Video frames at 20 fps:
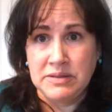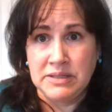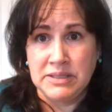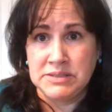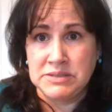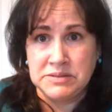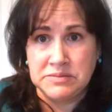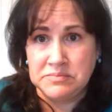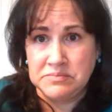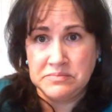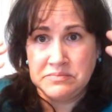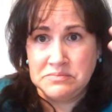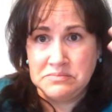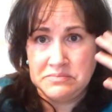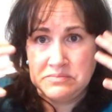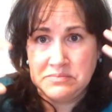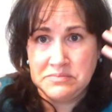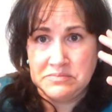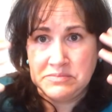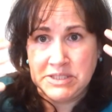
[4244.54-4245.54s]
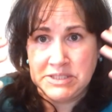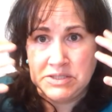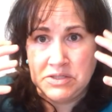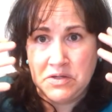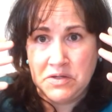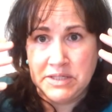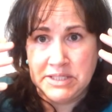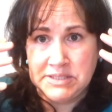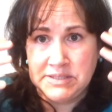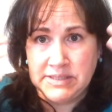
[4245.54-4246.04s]
As
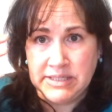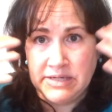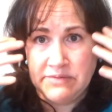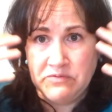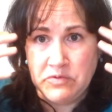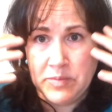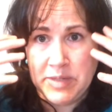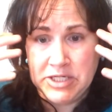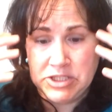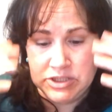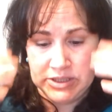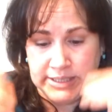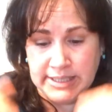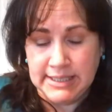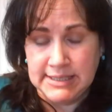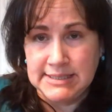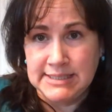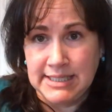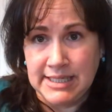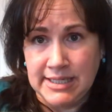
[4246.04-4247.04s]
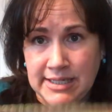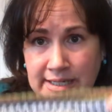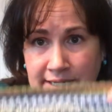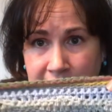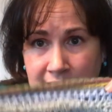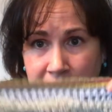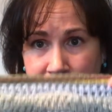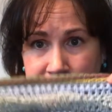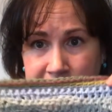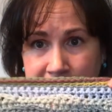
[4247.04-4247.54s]
long as the information gets in and
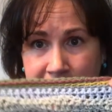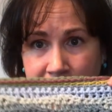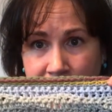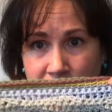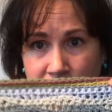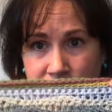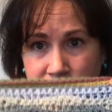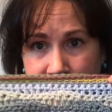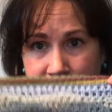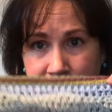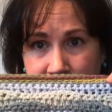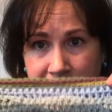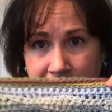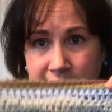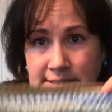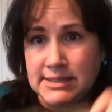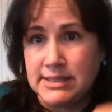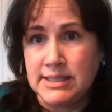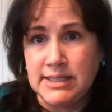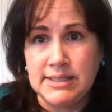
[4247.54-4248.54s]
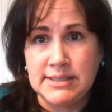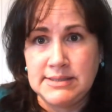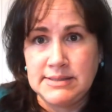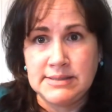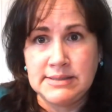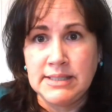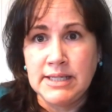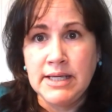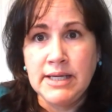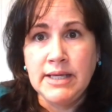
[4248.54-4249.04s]
comes out and makes
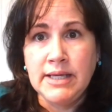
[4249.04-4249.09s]
this,